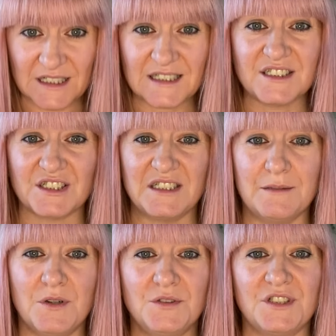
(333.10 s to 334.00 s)
insert the
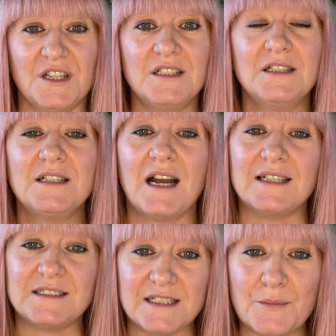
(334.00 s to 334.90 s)
emotion, I
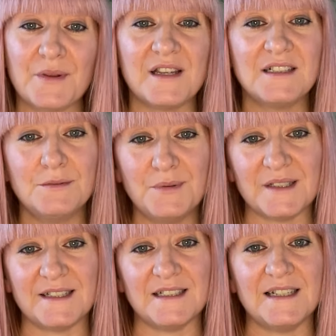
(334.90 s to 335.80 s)
deeply and
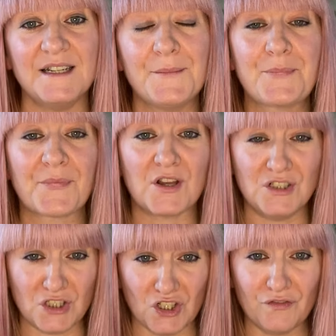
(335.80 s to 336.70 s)
completely
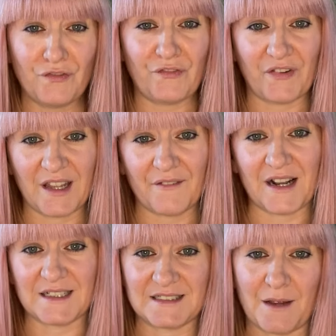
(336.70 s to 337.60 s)
love, forgive and
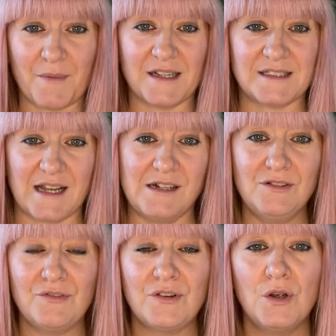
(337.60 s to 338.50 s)
accept
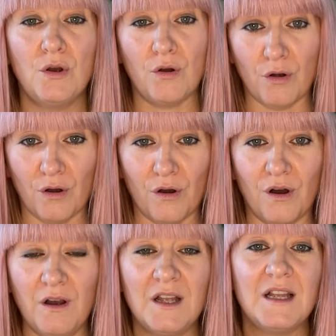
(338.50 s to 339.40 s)
myself,
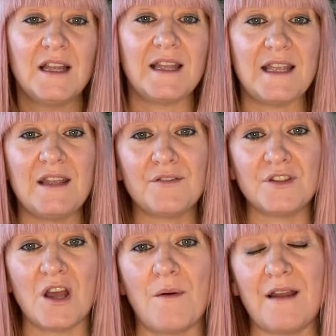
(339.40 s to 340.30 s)
or even
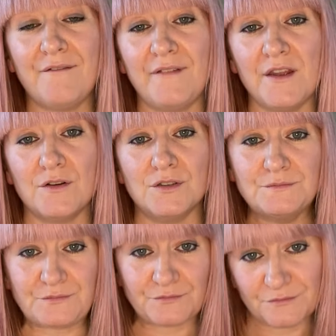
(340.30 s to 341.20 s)
though I feel
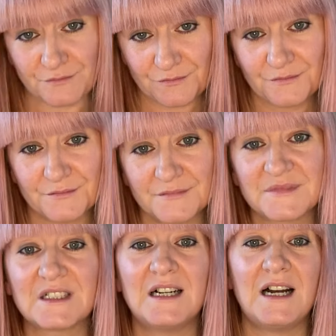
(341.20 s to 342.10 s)

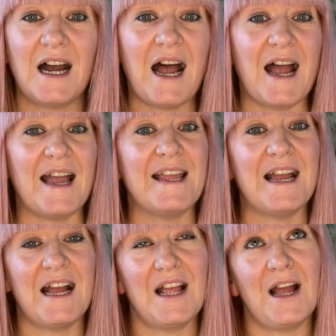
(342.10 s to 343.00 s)
I
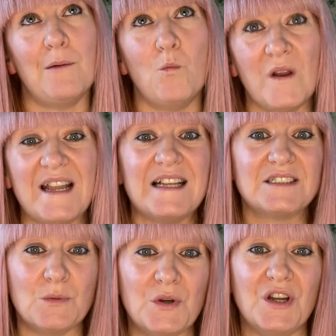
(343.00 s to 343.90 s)
am willing
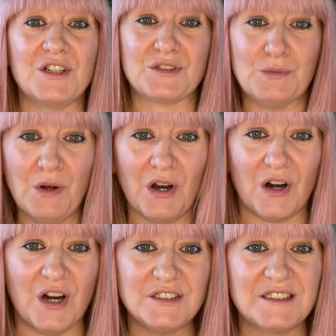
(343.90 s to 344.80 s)
to work
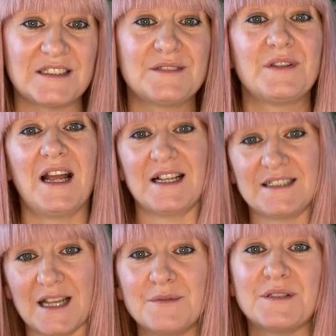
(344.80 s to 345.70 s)
towards
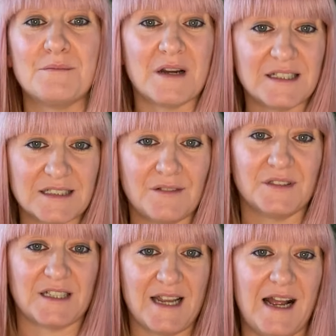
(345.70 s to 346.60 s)
accepting myself
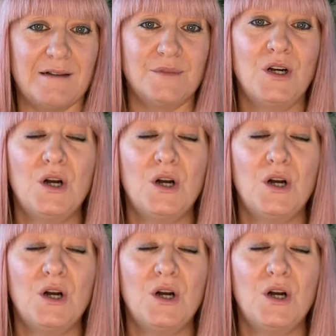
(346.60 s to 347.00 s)
as I am.